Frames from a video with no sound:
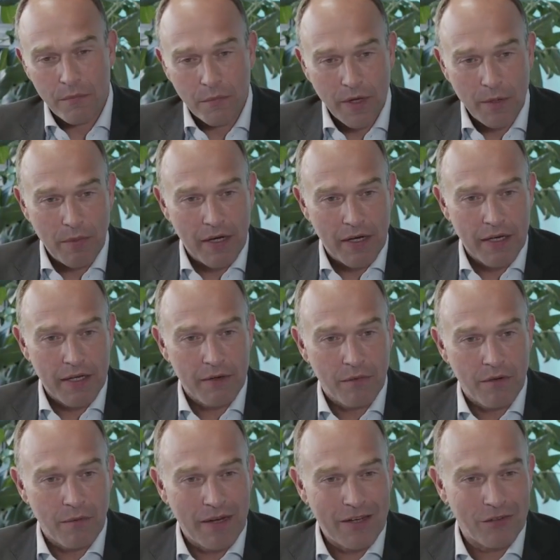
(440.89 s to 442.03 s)

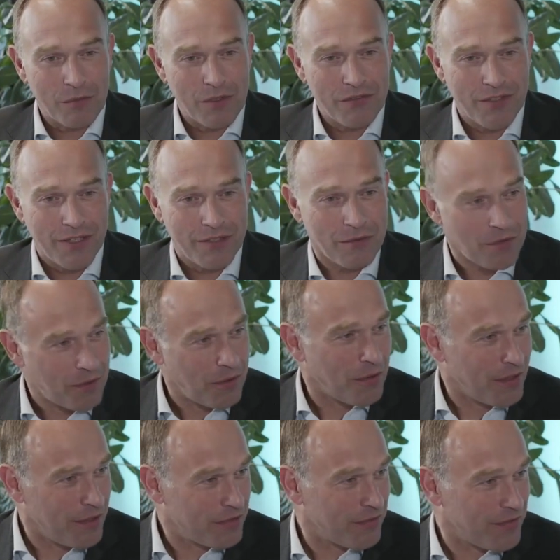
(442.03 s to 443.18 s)
whereby Thomas said
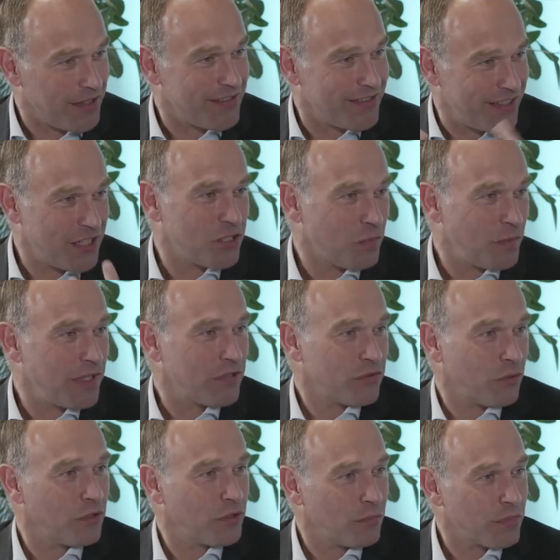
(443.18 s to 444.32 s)
his 6 weeks
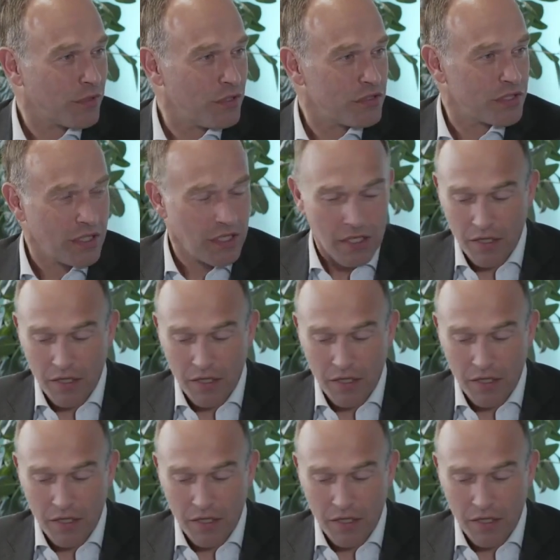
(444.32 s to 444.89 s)
audit approach,